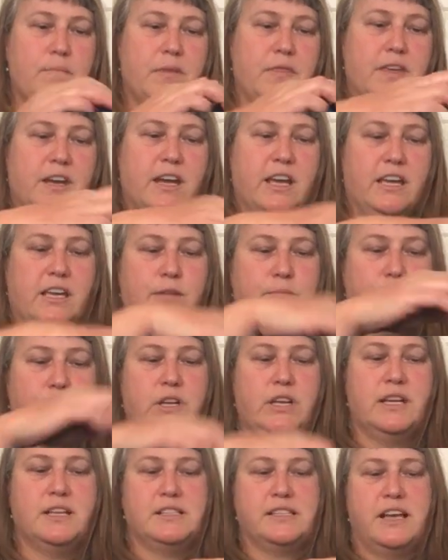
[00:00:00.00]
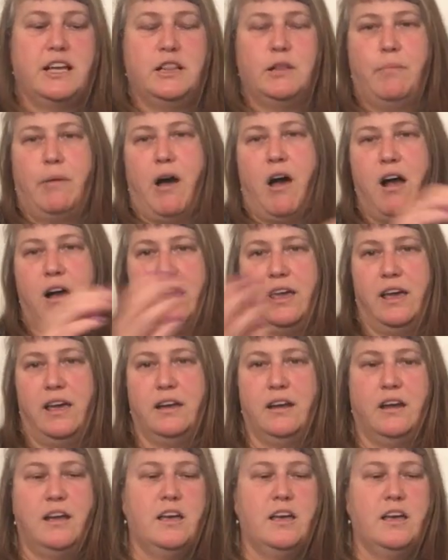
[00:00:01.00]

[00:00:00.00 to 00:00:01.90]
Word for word: but then I could put it inside the pocket.